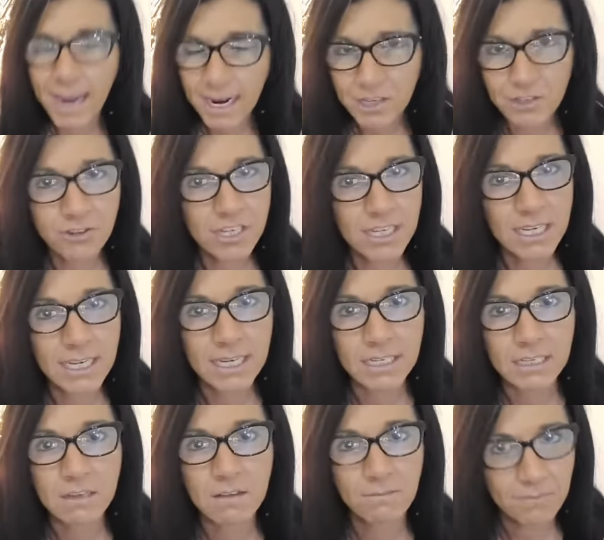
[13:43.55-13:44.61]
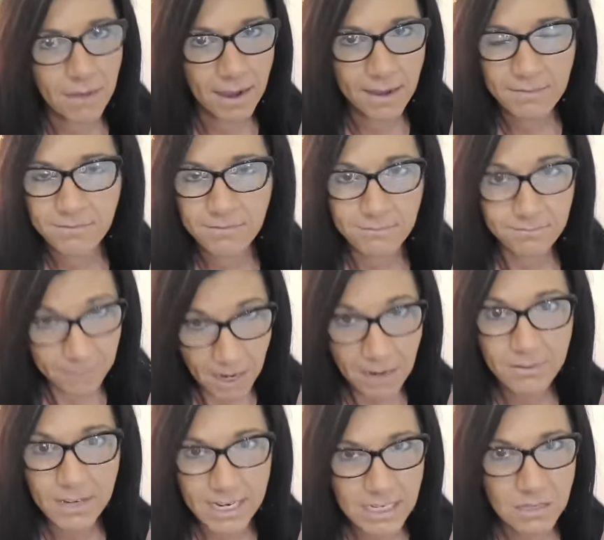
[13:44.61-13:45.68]
exercise five
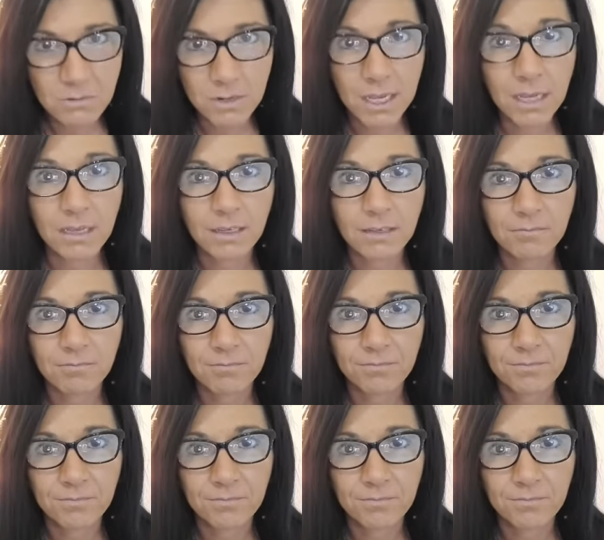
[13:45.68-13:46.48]
five days a week.